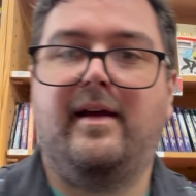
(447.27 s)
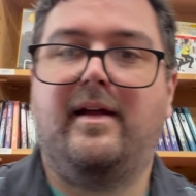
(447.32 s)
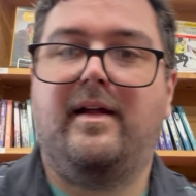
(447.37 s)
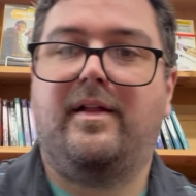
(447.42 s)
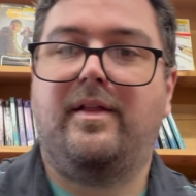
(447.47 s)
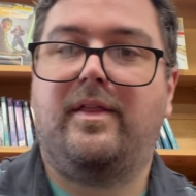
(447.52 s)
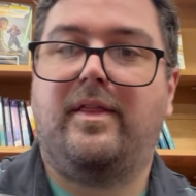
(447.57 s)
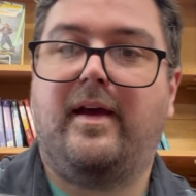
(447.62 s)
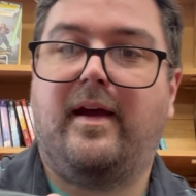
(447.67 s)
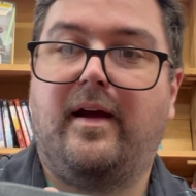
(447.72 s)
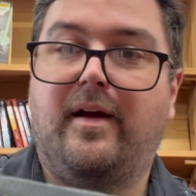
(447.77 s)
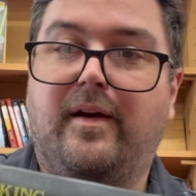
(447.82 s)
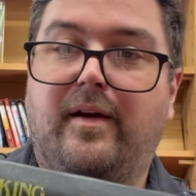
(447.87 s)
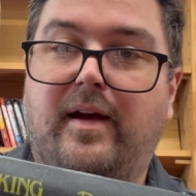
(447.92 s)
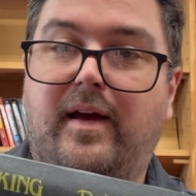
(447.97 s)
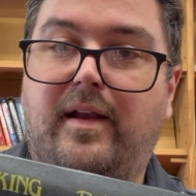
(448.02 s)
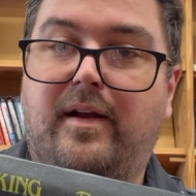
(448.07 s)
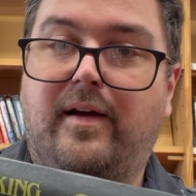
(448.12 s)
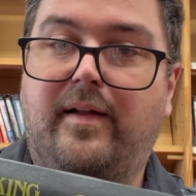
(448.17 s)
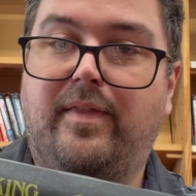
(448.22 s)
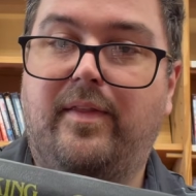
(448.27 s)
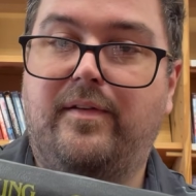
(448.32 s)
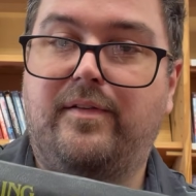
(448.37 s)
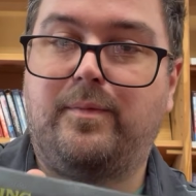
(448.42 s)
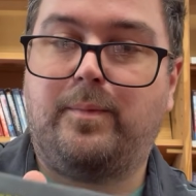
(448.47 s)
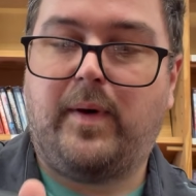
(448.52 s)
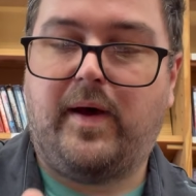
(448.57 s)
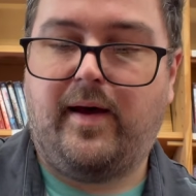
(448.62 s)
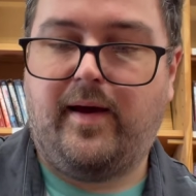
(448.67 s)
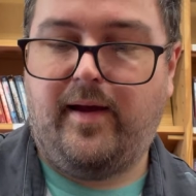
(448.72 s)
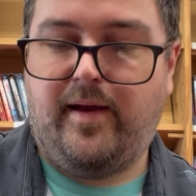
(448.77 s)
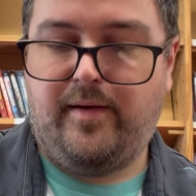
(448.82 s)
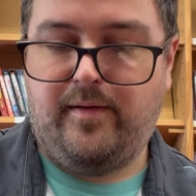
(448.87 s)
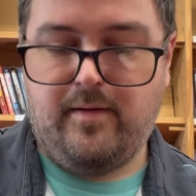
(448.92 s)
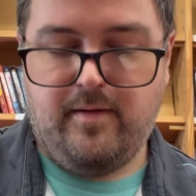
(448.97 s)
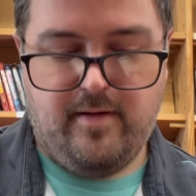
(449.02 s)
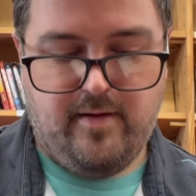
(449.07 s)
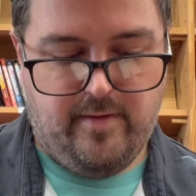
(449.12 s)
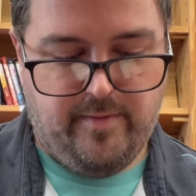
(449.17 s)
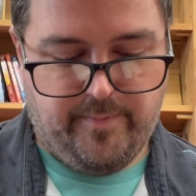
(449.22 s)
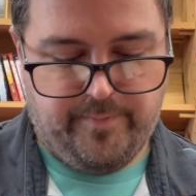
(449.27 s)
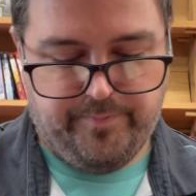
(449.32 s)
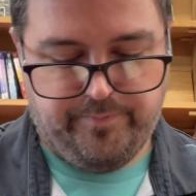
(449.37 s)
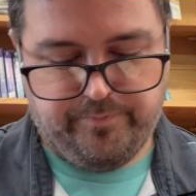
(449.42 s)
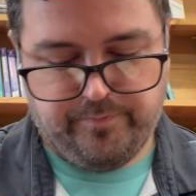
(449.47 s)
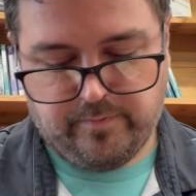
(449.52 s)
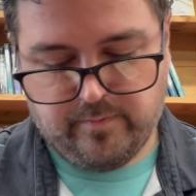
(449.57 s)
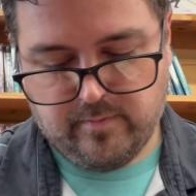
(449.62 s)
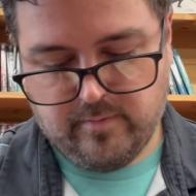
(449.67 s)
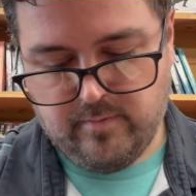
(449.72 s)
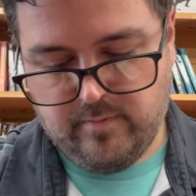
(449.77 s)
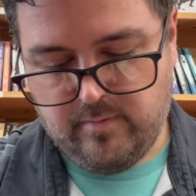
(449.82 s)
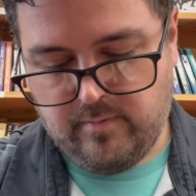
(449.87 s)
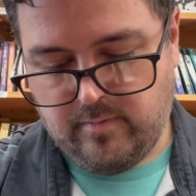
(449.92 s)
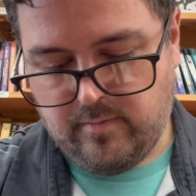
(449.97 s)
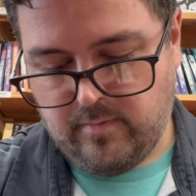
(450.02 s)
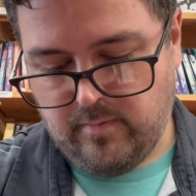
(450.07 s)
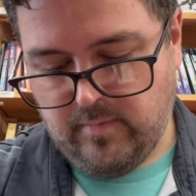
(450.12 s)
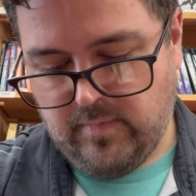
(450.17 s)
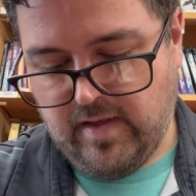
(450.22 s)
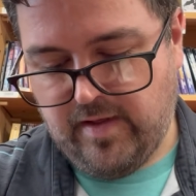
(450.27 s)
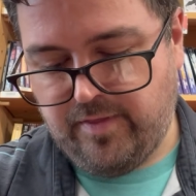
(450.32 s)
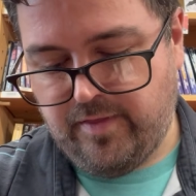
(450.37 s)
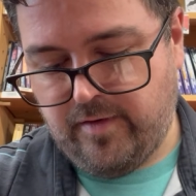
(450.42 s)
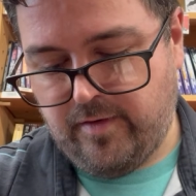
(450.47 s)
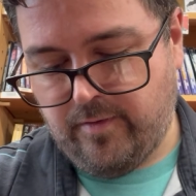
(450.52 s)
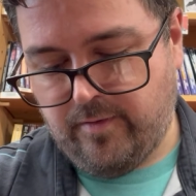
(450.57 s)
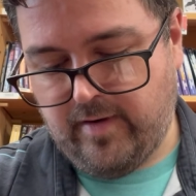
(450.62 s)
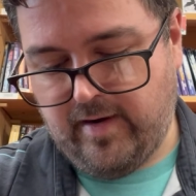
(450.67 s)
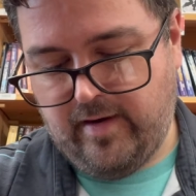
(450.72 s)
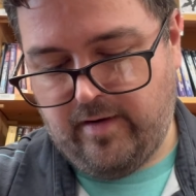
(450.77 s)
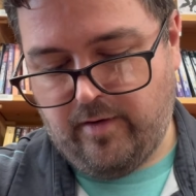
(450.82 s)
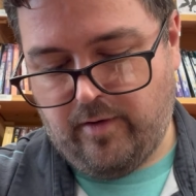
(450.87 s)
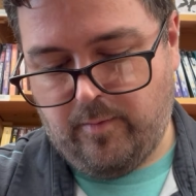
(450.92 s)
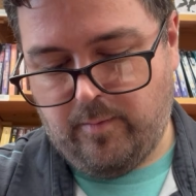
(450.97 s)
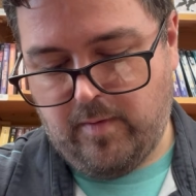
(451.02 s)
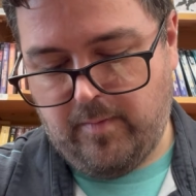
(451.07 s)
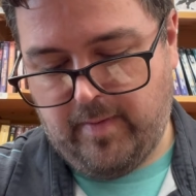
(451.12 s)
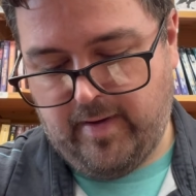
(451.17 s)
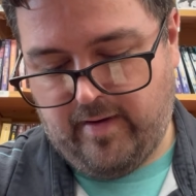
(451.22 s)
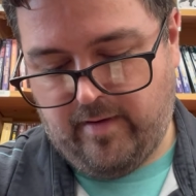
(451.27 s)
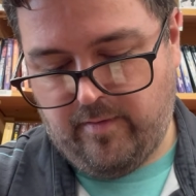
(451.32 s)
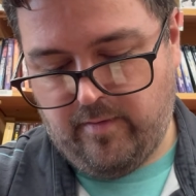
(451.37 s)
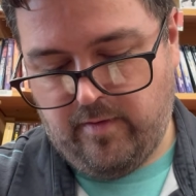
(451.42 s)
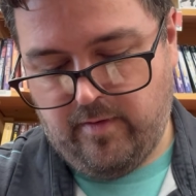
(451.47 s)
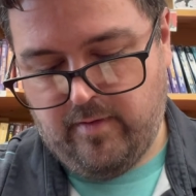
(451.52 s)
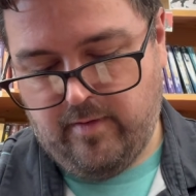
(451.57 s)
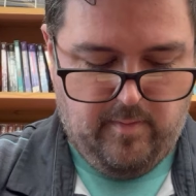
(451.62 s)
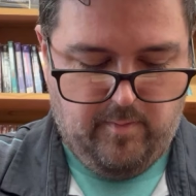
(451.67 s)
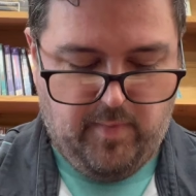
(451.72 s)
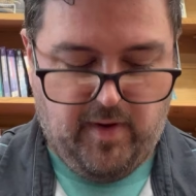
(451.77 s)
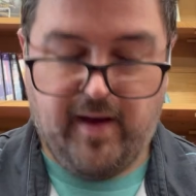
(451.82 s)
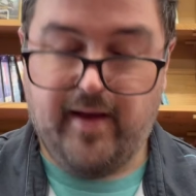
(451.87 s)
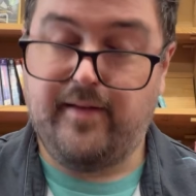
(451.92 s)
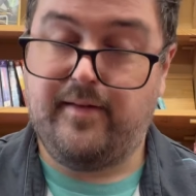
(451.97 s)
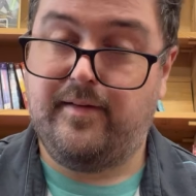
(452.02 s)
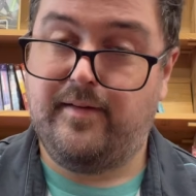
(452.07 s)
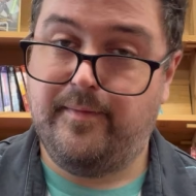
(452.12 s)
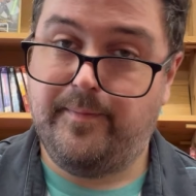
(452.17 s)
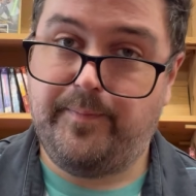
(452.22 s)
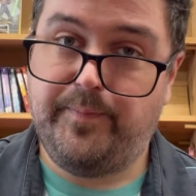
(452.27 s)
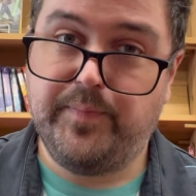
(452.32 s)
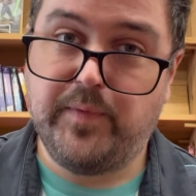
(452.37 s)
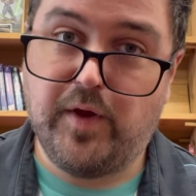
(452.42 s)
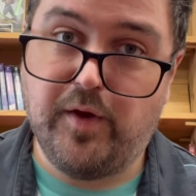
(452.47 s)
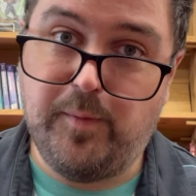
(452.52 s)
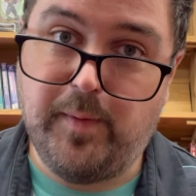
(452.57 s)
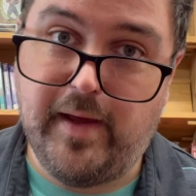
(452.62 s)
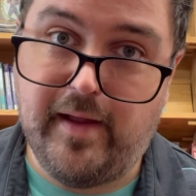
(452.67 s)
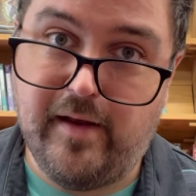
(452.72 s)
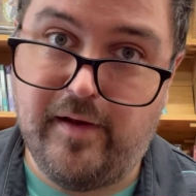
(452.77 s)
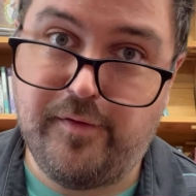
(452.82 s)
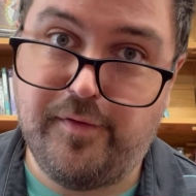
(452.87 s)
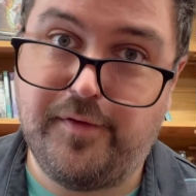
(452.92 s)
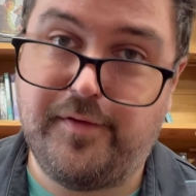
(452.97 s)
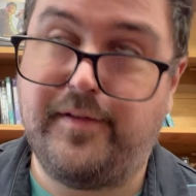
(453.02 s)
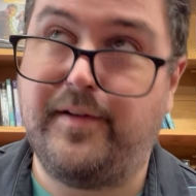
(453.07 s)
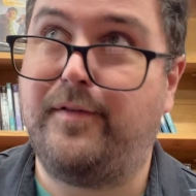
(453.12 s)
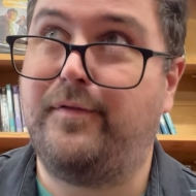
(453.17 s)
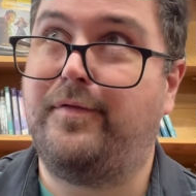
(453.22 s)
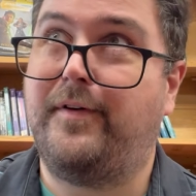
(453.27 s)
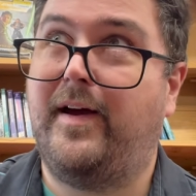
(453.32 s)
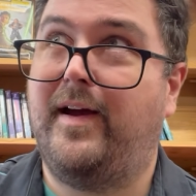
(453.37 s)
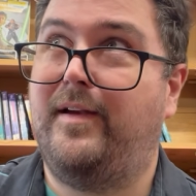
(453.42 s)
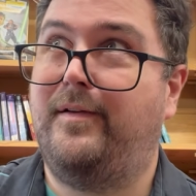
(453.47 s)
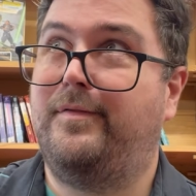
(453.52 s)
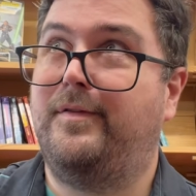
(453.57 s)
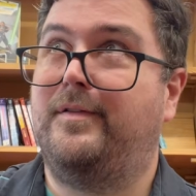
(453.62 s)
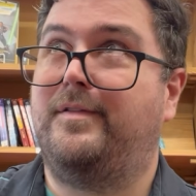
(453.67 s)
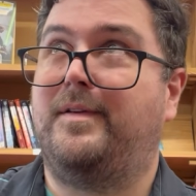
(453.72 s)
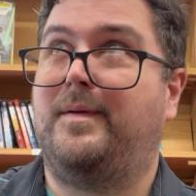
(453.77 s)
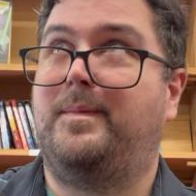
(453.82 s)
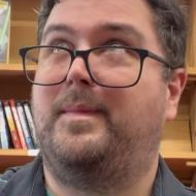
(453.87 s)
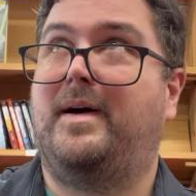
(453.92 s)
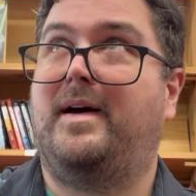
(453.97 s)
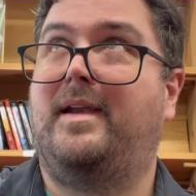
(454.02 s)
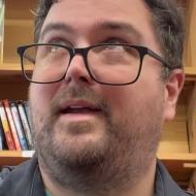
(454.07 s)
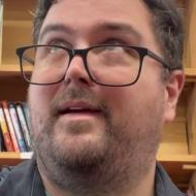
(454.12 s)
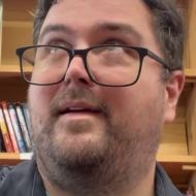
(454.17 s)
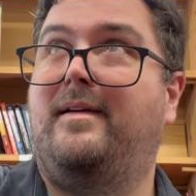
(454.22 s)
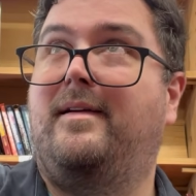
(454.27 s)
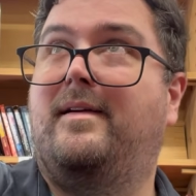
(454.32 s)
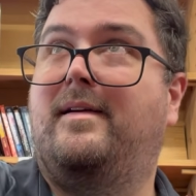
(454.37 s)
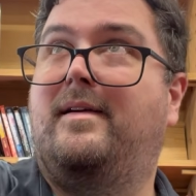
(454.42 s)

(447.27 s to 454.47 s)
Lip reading: there and on the spine. Nothing to write home about, but could be an interesting find for somebody.